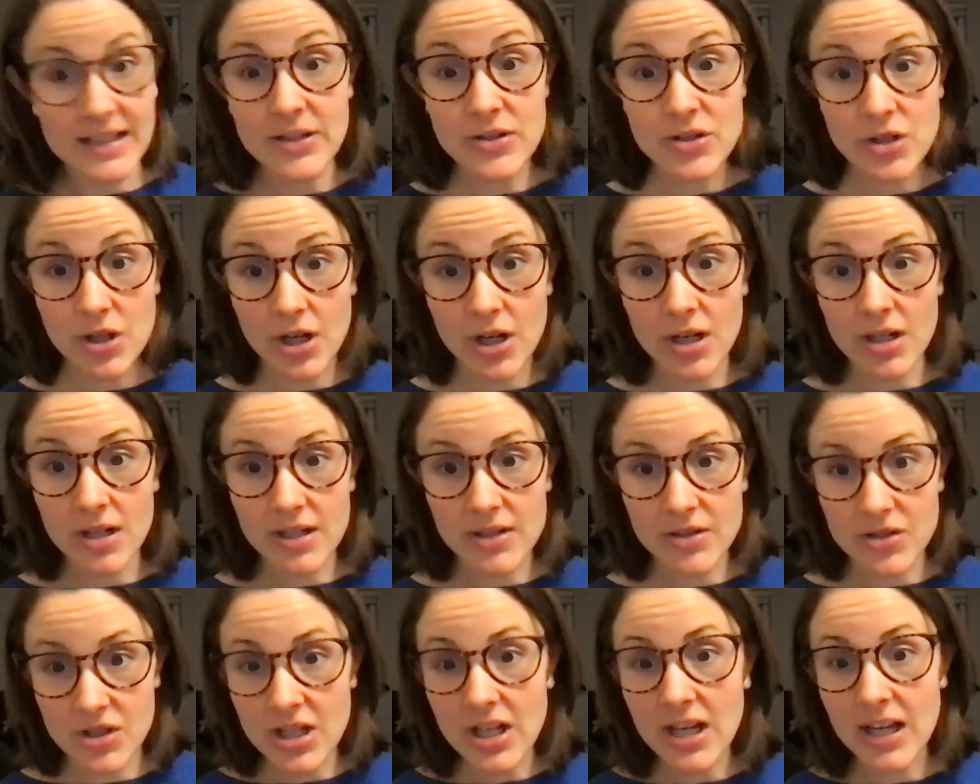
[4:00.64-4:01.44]
teacher,
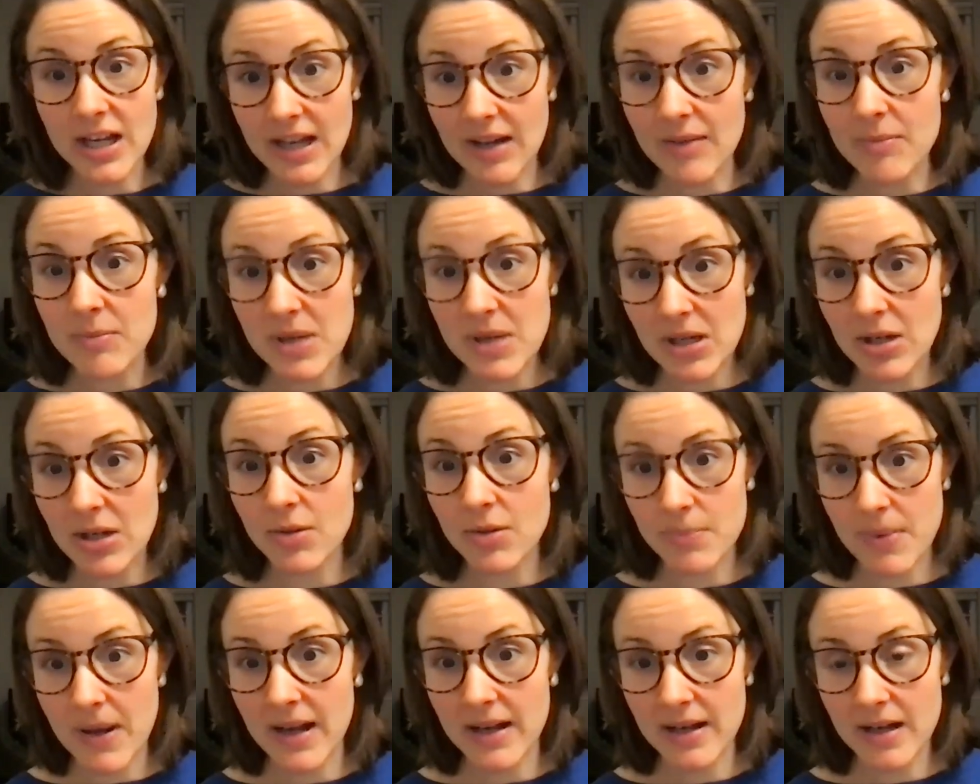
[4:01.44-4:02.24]
and she can give me
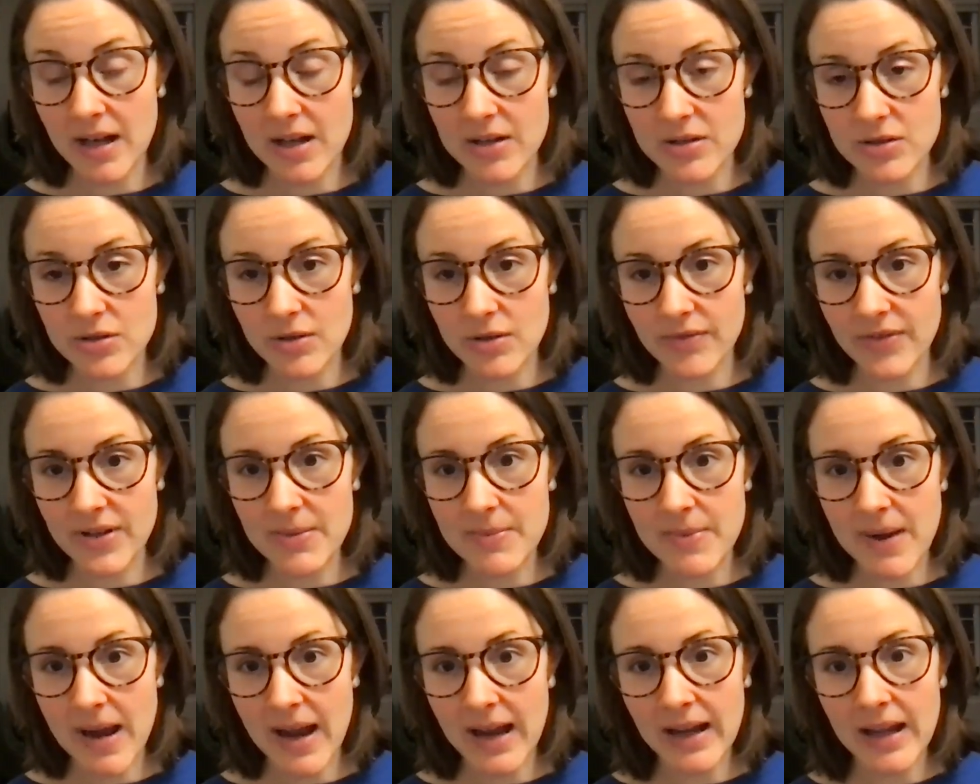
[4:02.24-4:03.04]
good pedagogical
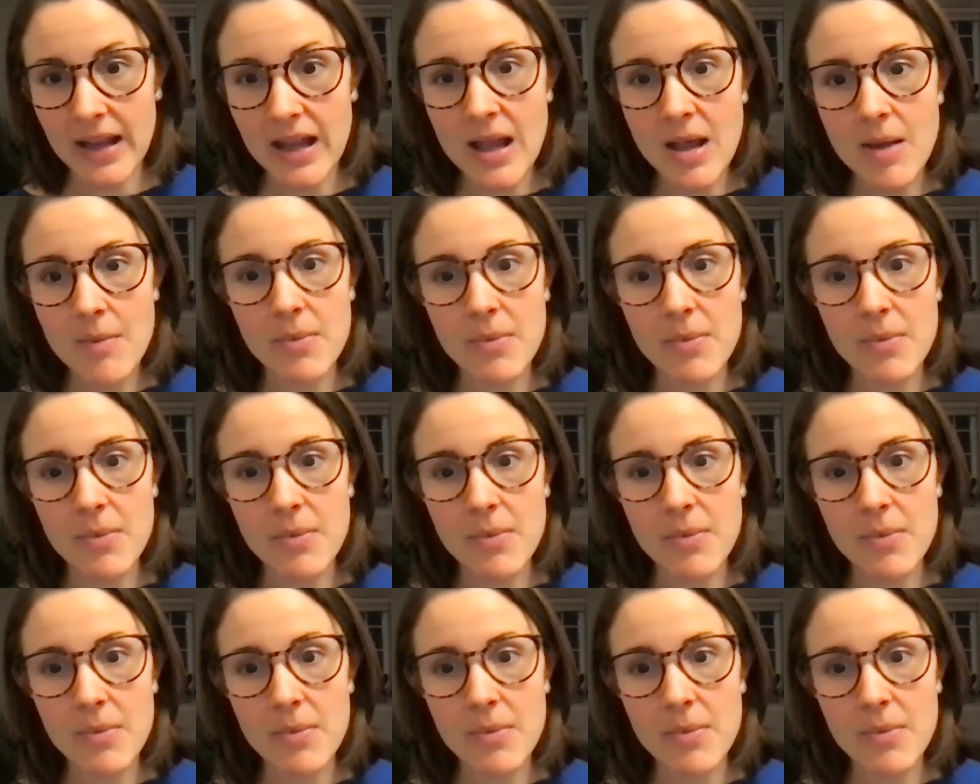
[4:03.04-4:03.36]
feedback.